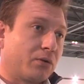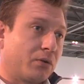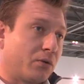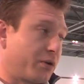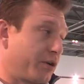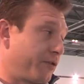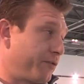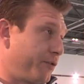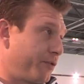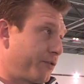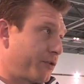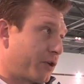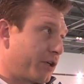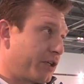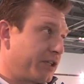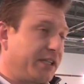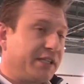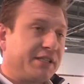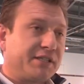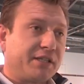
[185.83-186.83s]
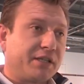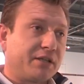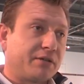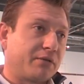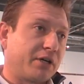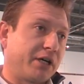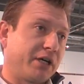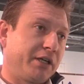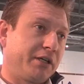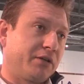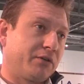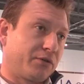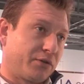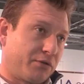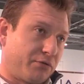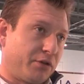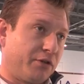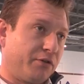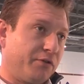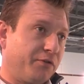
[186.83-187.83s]
or if you've got a DC array on
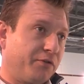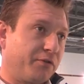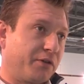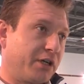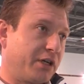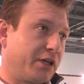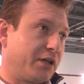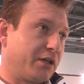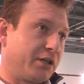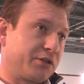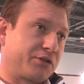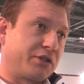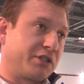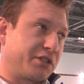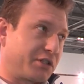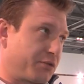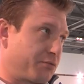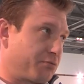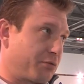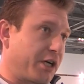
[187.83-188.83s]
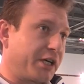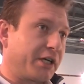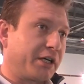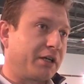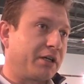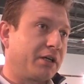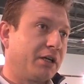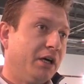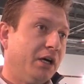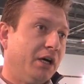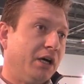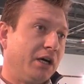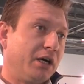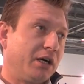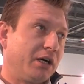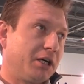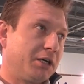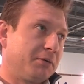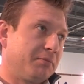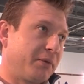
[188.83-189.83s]
the roof, uh, literally just running
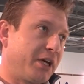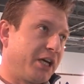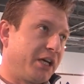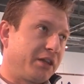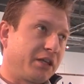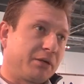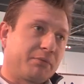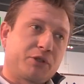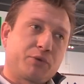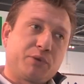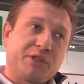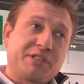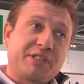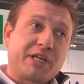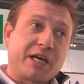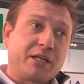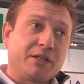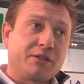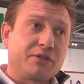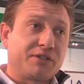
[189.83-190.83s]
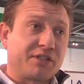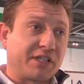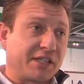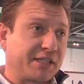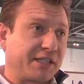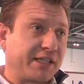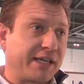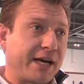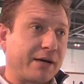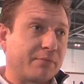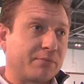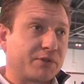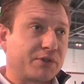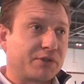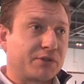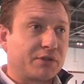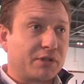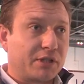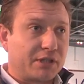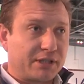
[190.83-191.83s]
um, anything between 10 to 60
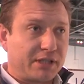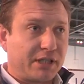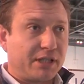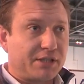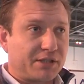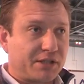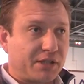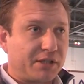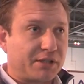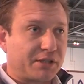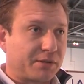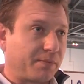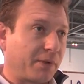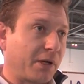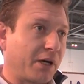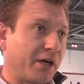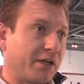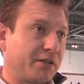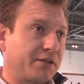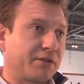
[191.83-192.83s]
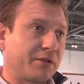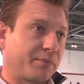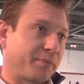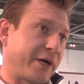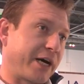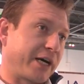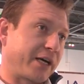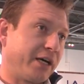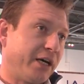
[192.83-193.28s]
amps DC supply into the pack.